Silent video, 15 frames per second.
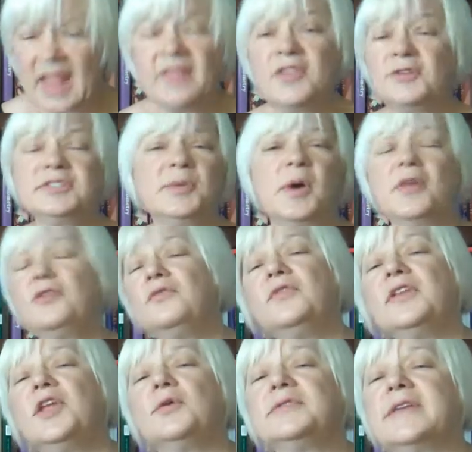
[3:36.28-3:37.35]
There's some other
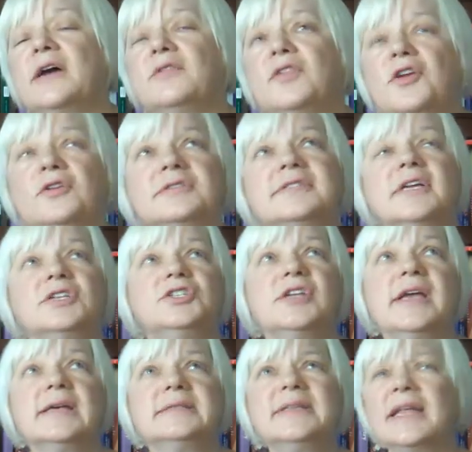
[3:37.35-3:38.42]
videos out there, such
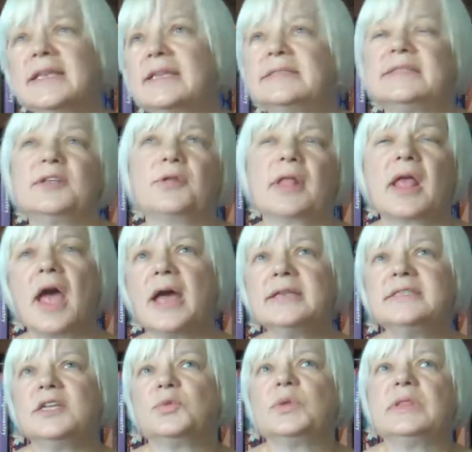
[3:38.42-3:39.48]
as, not necessarily
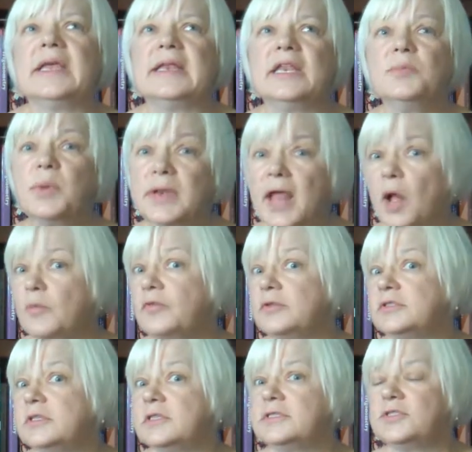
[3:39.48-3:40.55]
content related, but helpful
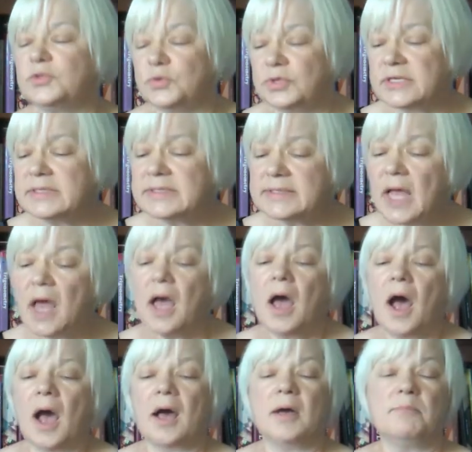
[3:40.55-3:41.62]
to the students,
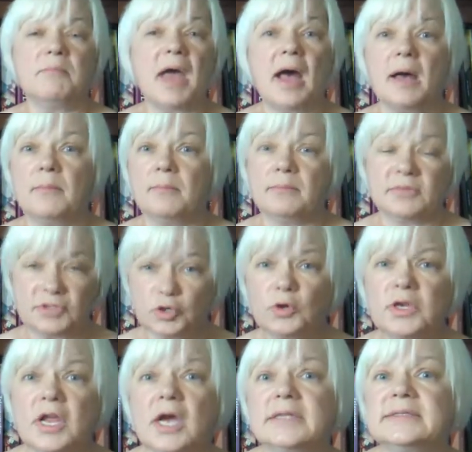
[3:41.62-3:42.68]

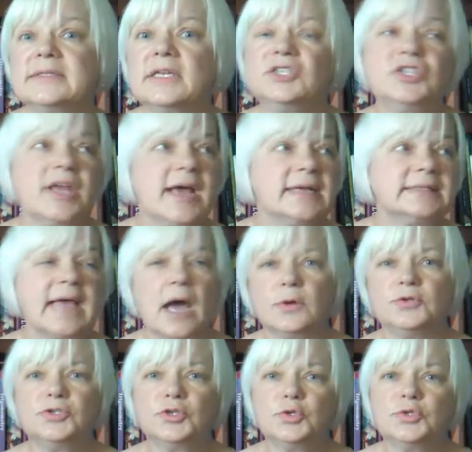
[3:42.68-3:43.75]
shortcuts such as how
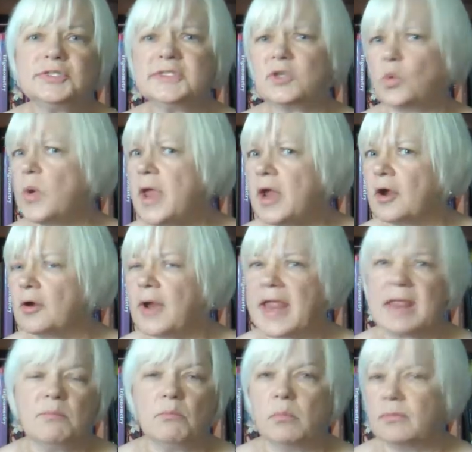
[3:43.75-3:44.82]
to square
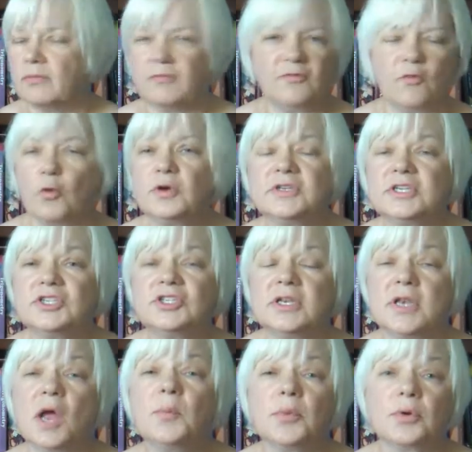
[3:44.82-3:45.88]
a 4-digit
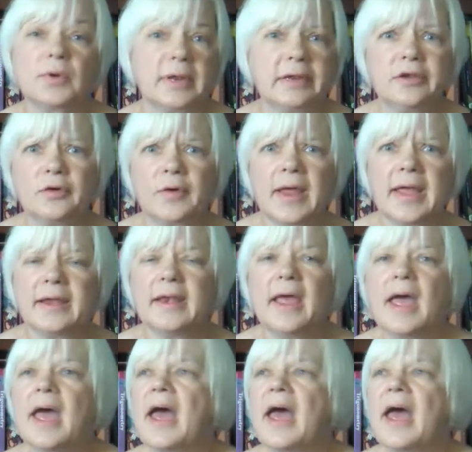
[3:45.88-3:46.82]
number in your head.